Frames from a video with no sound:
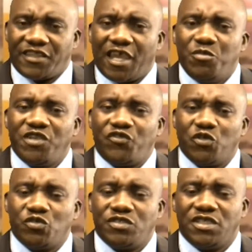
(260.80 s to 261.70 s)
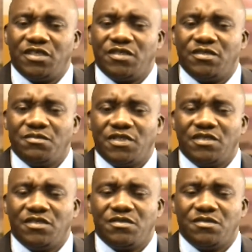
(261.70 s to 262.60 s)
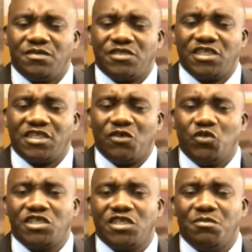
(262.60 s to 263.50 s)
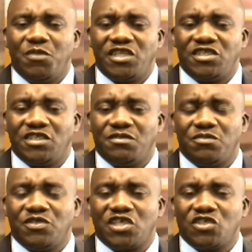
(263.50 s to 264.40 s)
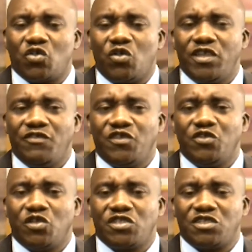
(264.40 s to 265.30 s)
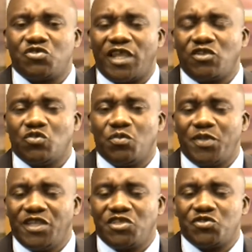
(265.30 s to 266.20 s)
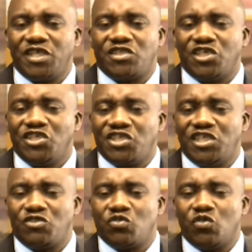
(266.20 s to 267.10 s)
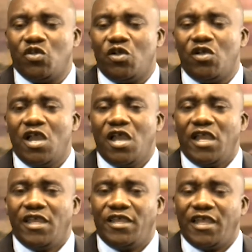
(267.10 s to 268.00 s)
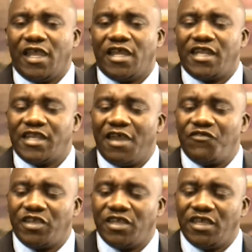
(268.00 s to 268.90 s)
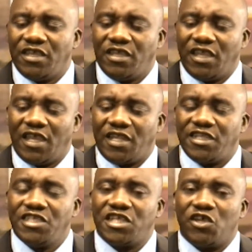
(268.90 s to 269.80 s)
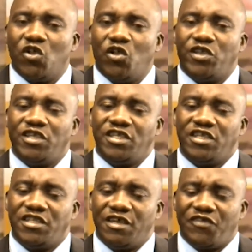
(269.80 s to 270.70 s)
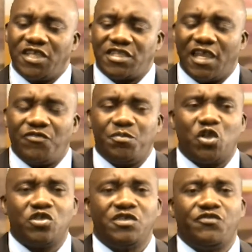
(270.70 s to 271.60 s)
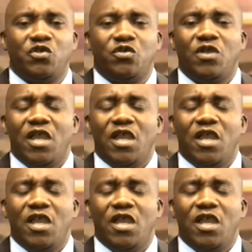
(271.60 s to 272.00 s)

midfield, Zite, which made the Zesco even not trying to penetrate easily to go and have at least a goal in the first half. Because if you